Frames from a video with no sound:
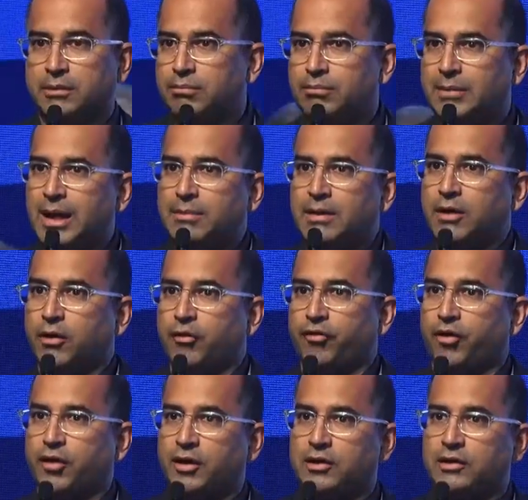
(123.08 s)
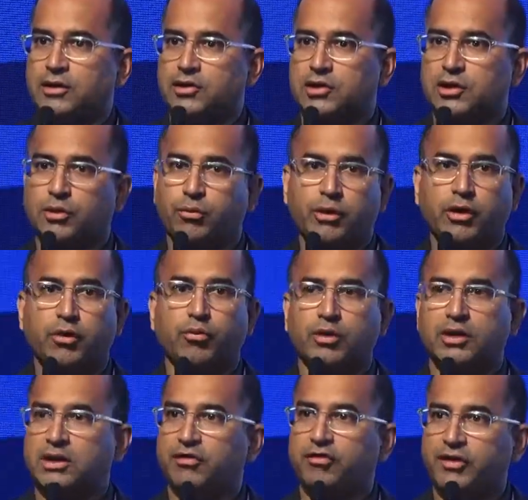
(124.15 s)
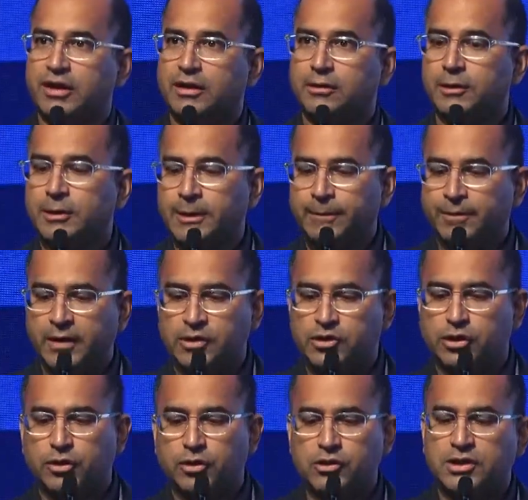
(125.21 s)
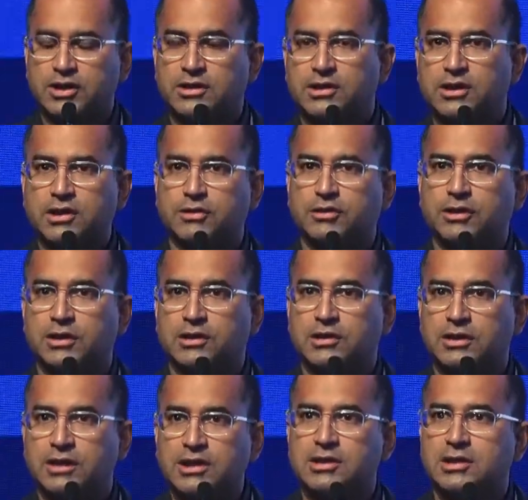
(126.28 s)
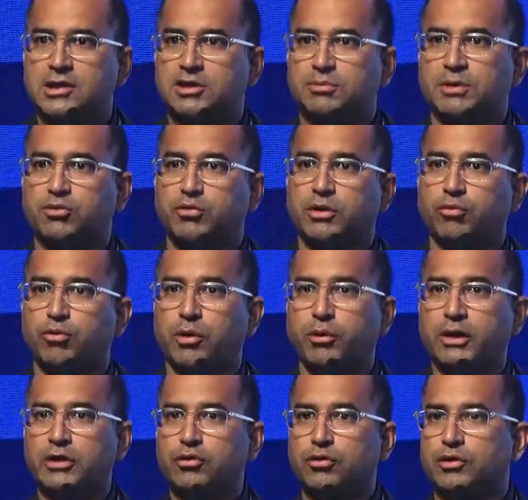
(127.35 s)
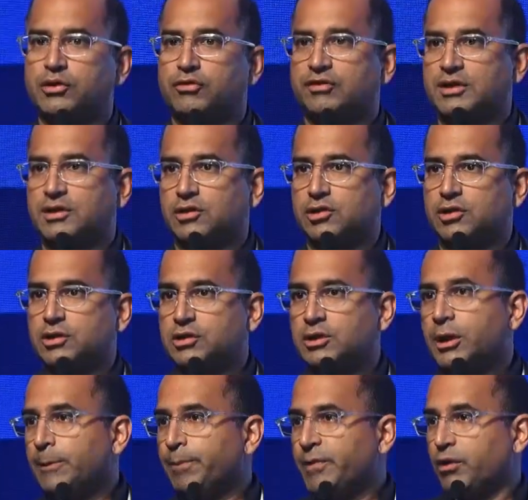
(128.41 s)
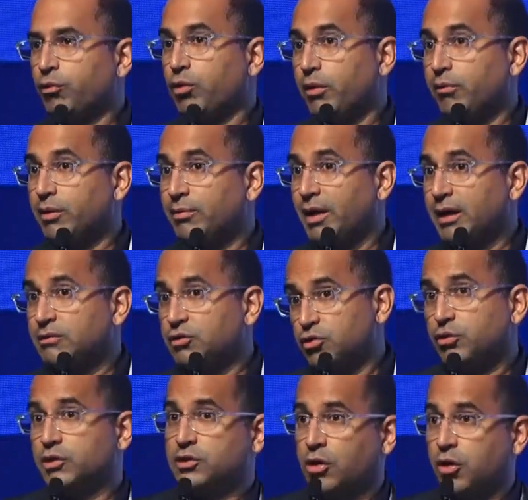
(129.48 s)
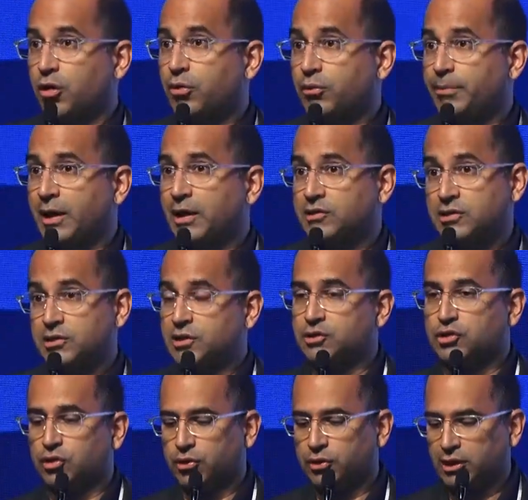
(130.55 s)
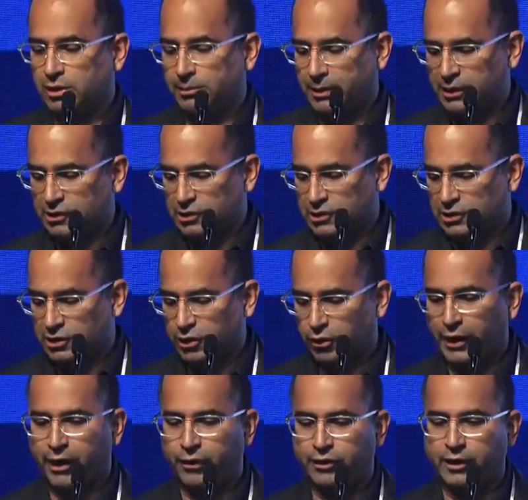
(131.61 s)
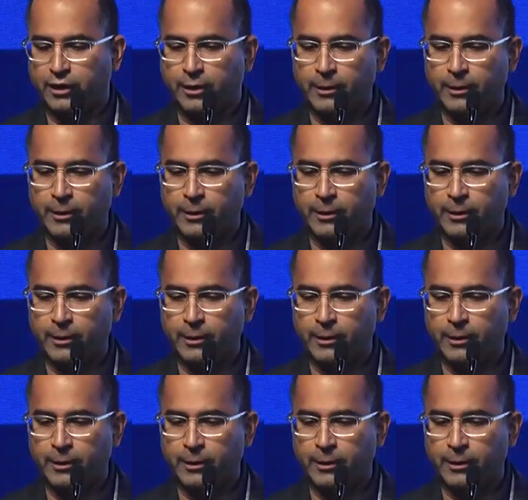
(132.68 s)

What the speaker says: maybe are for a condition that we don't really feel. And so there's this distance between what we do as physicians and what we might do as our own patients, and certainly the patients that are out there.